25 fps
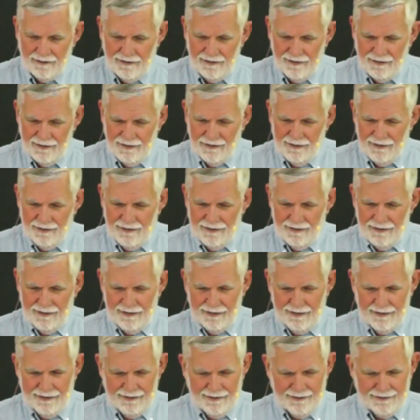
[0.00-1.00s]

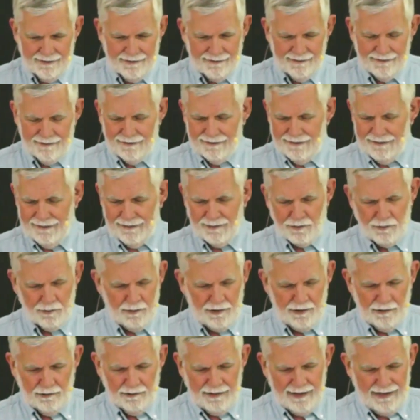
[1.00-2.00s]
Uh, Israel had
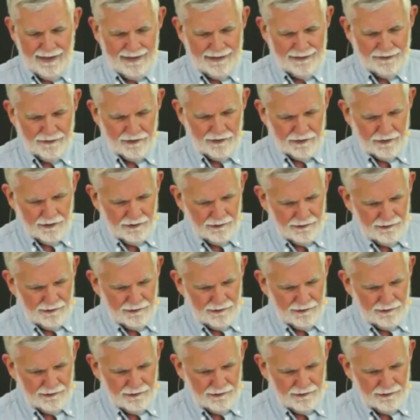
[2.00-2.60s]
to go there.